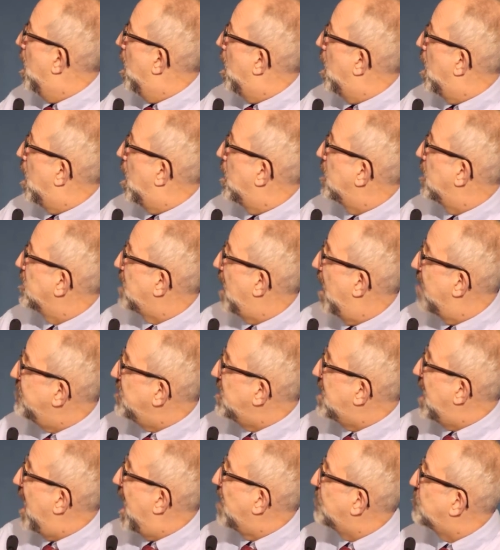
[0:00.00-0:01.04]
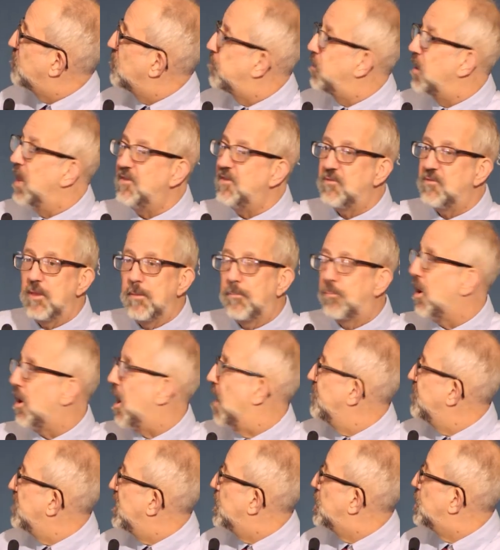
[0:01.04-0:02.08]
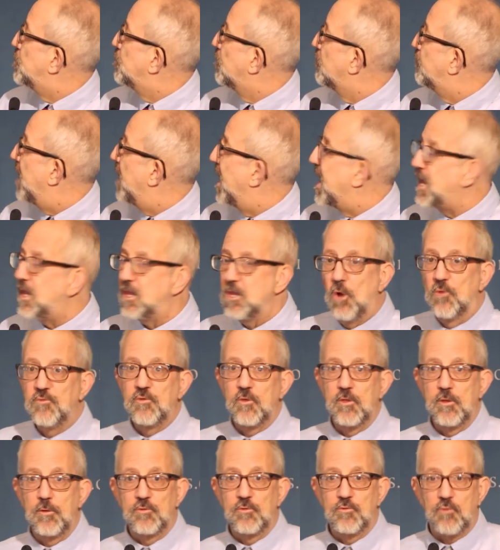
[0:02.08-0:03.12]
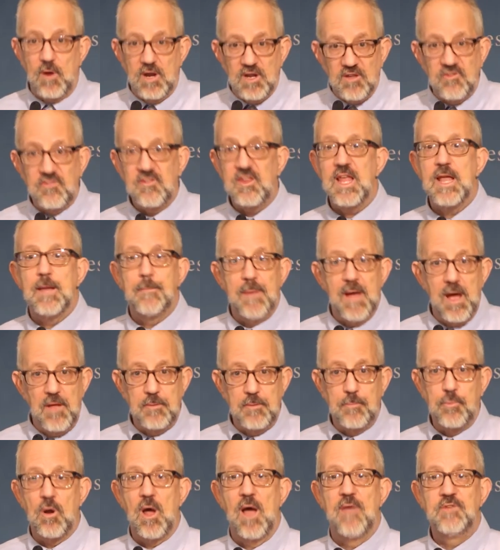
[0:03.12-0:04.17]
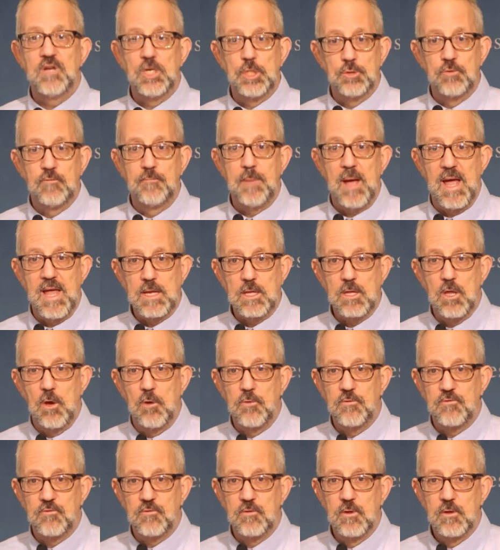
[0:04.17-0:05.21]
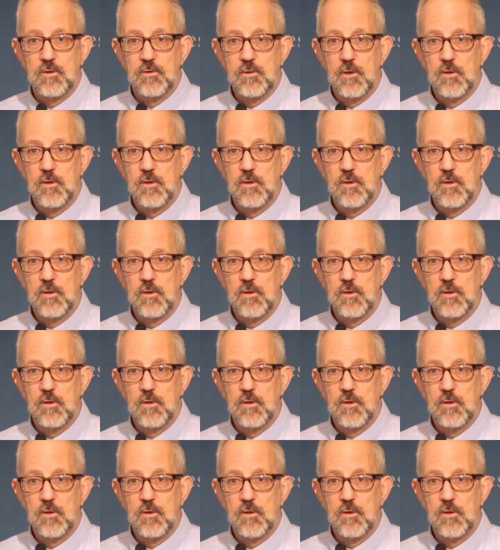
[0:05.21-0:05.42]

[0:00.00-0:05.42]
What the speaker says: Okay. Heavy tax was placed on the private issue of banknotes, so they were trying to stamp out the private issue of banknotes,